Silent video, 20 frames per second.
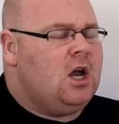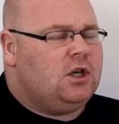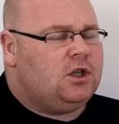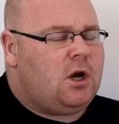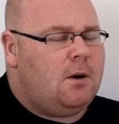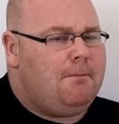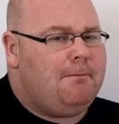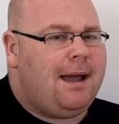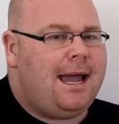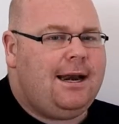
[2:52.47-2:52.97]

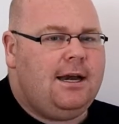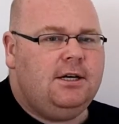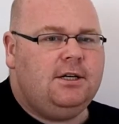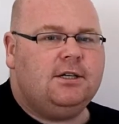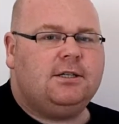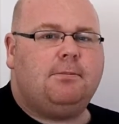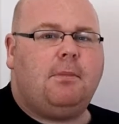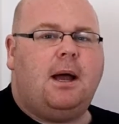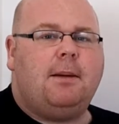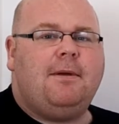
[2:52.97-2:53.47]
So
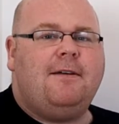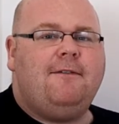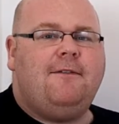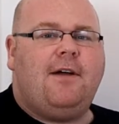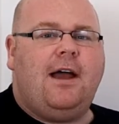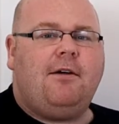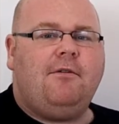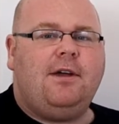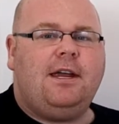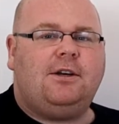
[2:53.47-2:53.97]
managers might be
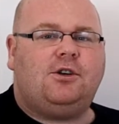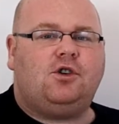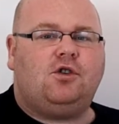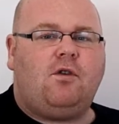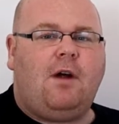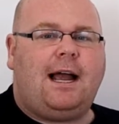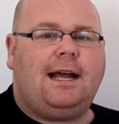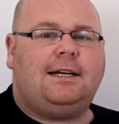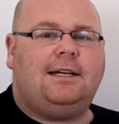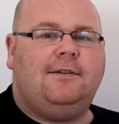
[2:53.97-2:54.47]
very
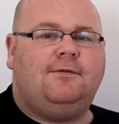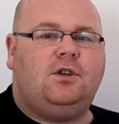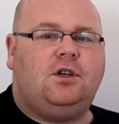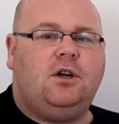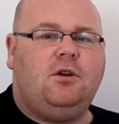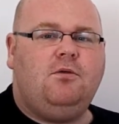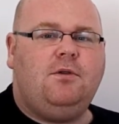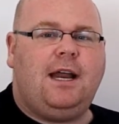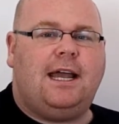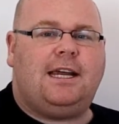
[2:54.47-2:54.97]
attractive
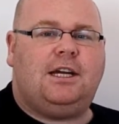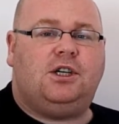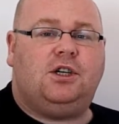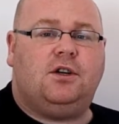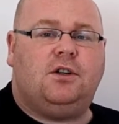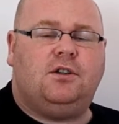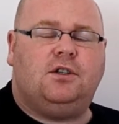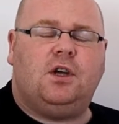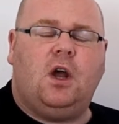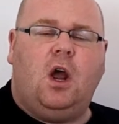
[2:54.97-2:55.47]
to
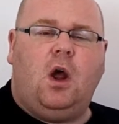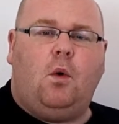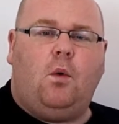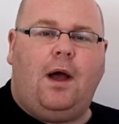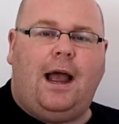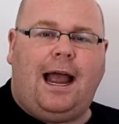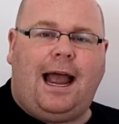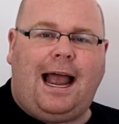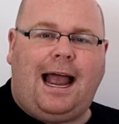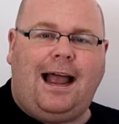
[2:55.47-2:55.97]
nations
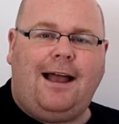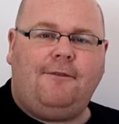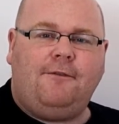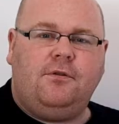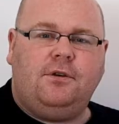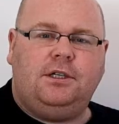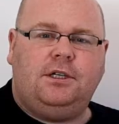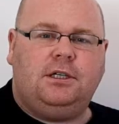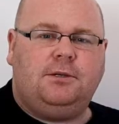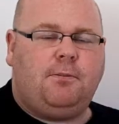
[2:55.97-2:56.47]
where
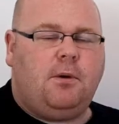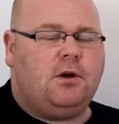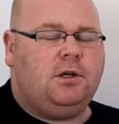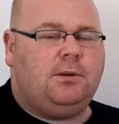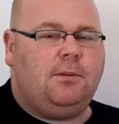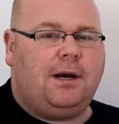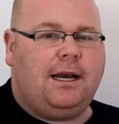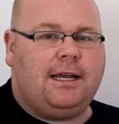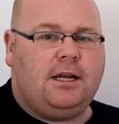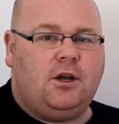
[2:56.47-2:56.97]
average
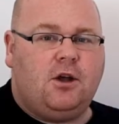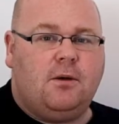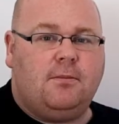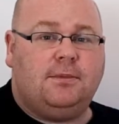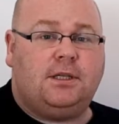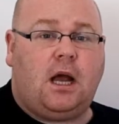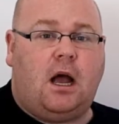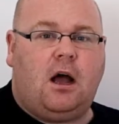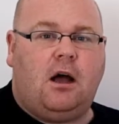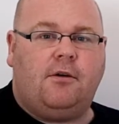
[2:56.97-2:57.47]
disposable
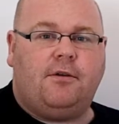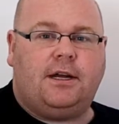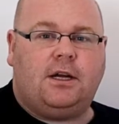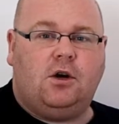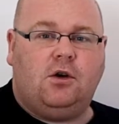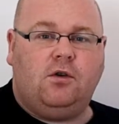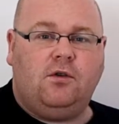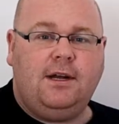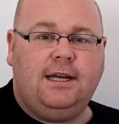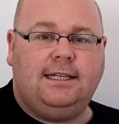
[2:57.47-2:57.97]
incomes are
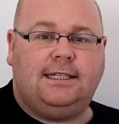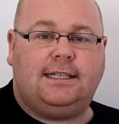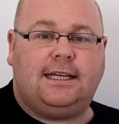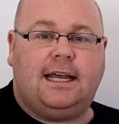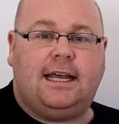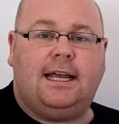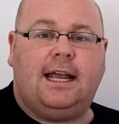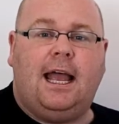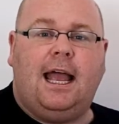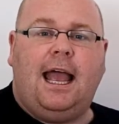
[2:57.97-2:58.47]

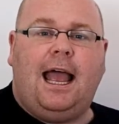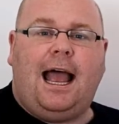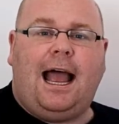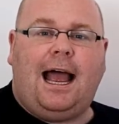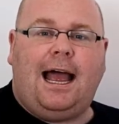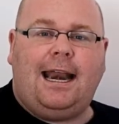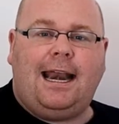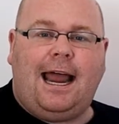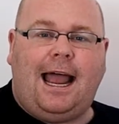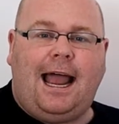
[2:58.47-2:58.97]
increasing,
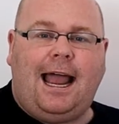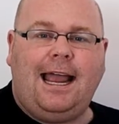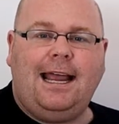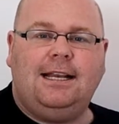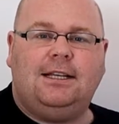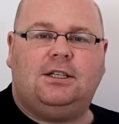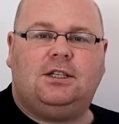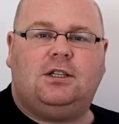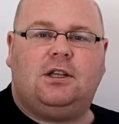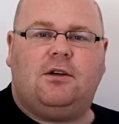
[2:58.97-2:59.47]
and
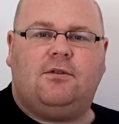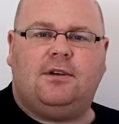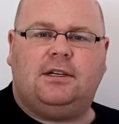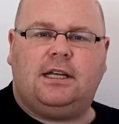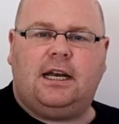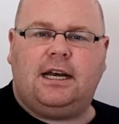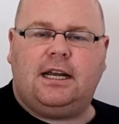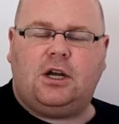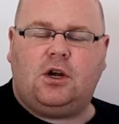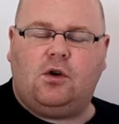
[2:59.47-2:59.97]
hence there is
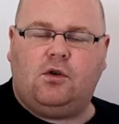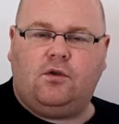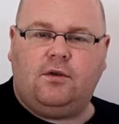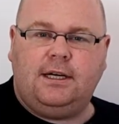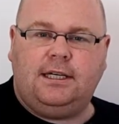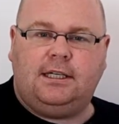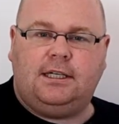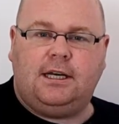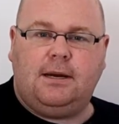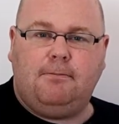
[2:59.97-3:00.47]
an
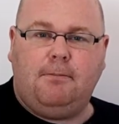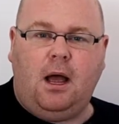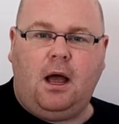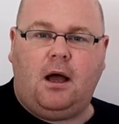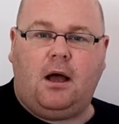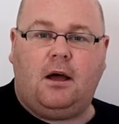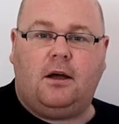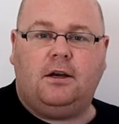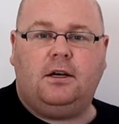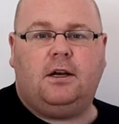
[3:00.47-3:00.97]
increased
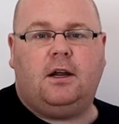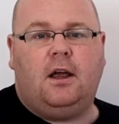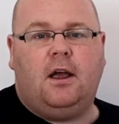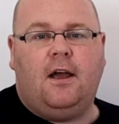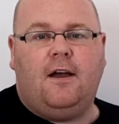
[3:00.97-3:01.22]
demand